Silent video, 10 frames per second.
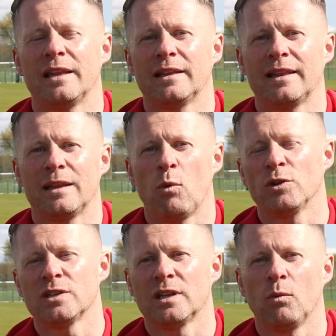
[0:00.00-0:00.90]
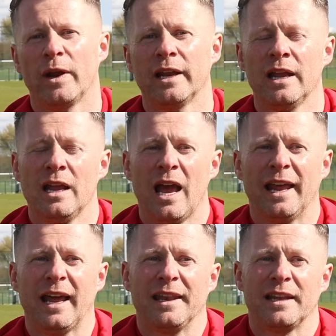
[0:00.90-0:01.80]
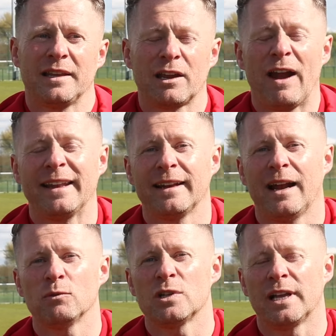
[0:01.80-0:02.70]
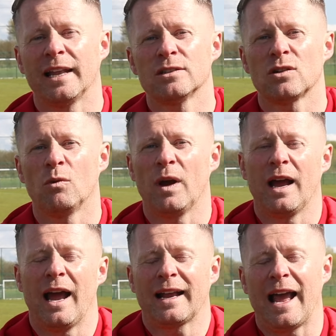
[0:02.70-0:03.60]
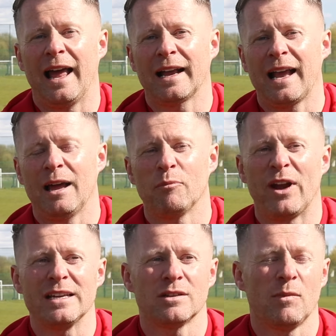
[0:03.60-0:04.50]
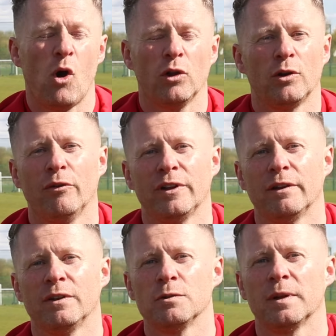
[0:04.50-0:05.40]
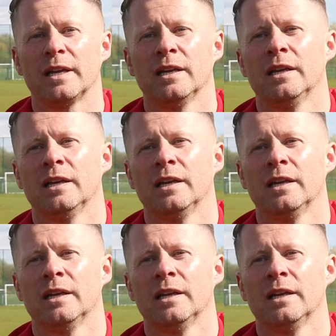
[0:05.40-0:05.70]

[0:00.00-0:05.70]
They wanted the win, and they grinded it out to the end. So I can't praise them all enough individually.